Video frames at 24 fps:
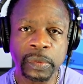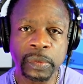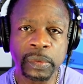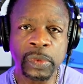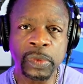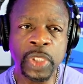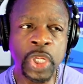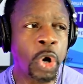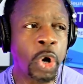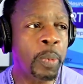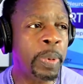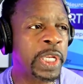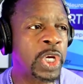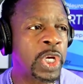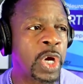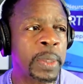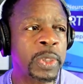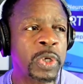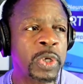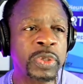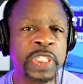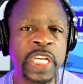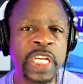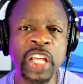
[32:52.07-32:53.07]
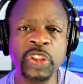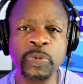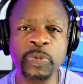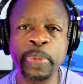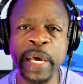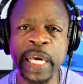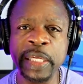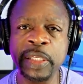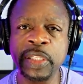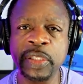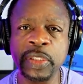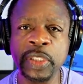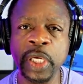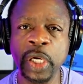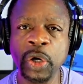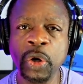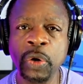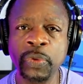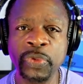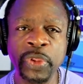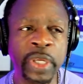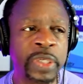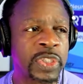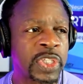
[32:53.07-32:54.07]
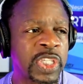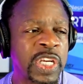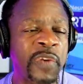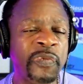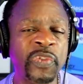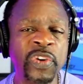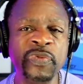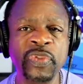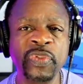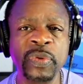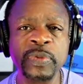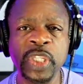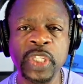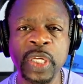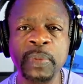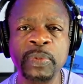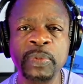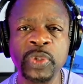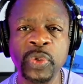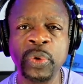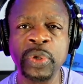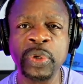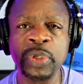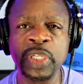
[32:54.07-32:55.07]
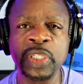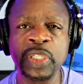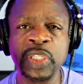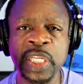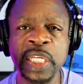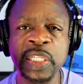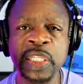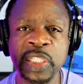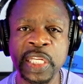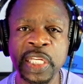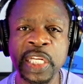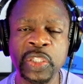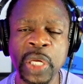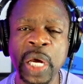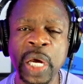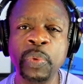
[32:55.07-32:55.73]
Nobody on their deathbed, that's suffering from some sort of disease says,